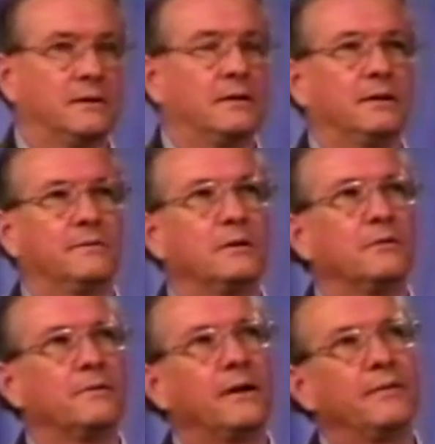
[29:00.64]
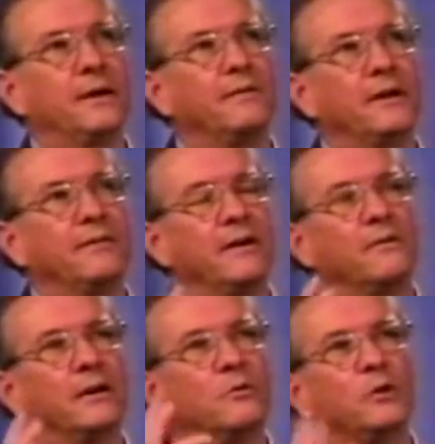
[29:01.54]
Uh, you know, they're, they're, they're,
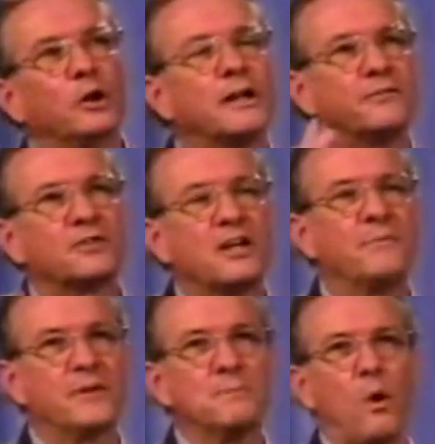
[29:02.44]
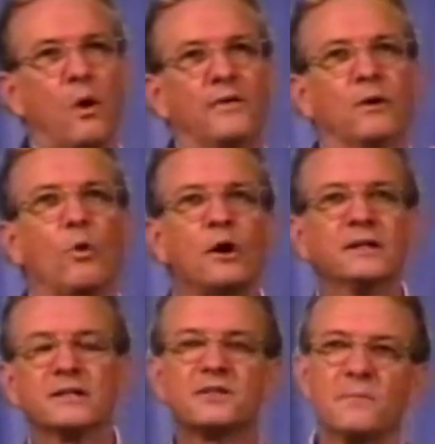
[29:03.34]
they're looking for something more. They're
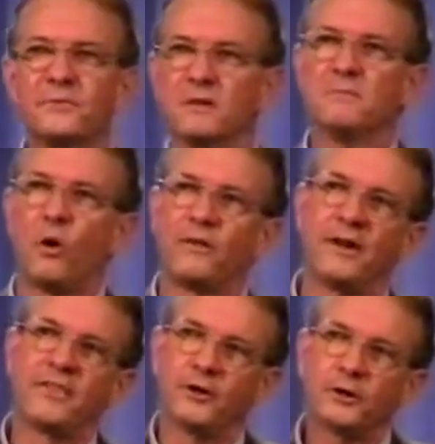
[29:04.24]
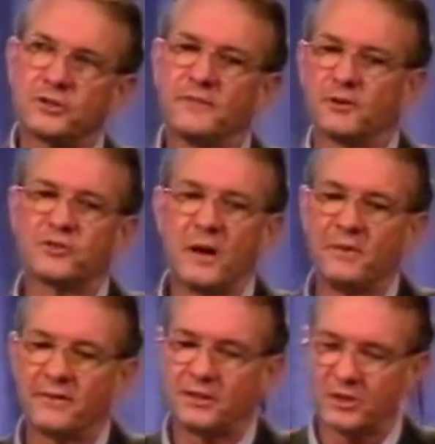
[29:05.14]
wanting something more. They're thirsty for
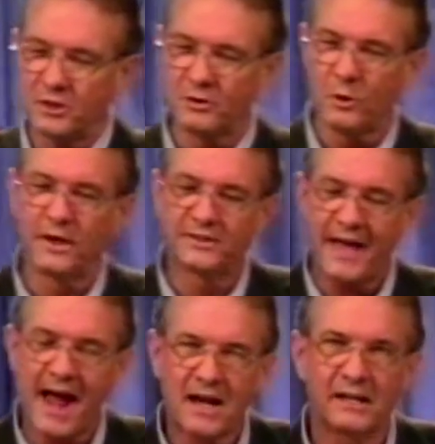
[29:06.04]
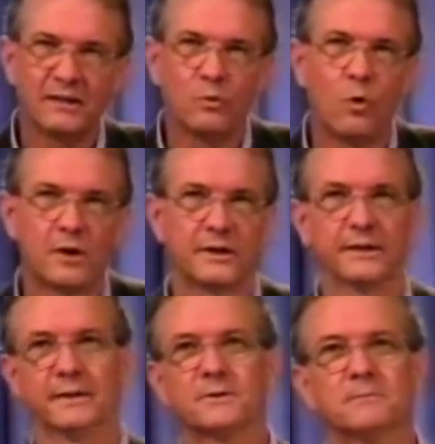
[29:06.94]
something. They just don't know exactly what it
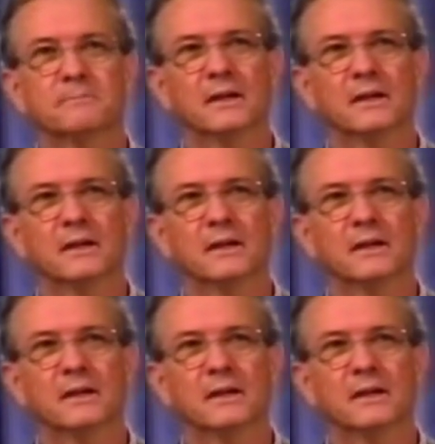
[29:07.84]
is.